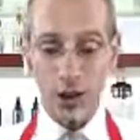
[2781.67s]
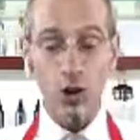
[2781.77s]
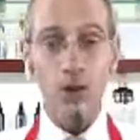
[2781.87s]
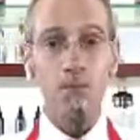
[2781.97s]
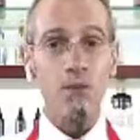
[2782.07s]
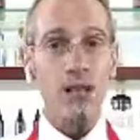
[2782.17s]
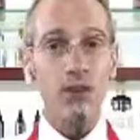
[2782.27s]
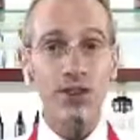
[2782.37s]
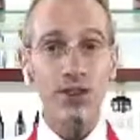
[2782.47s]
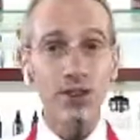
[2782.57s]
So
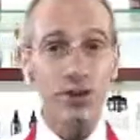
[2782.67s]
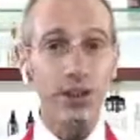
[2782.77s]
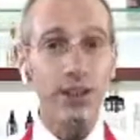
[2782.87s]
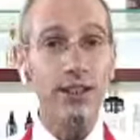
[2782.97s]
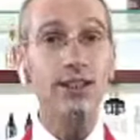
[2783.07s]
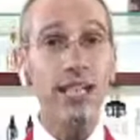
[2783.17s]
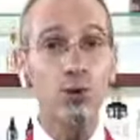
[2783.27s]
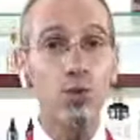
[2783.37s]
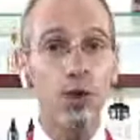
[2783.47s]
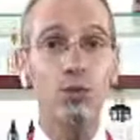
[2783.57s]
the seasoning
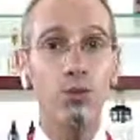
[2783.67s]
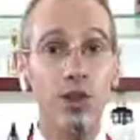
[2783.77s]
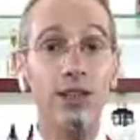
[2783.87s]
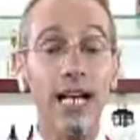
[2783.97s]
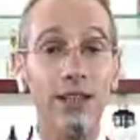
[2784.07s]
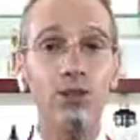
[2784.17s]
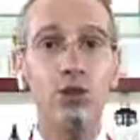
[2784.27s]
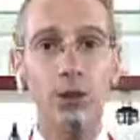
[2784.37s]
that's what it does.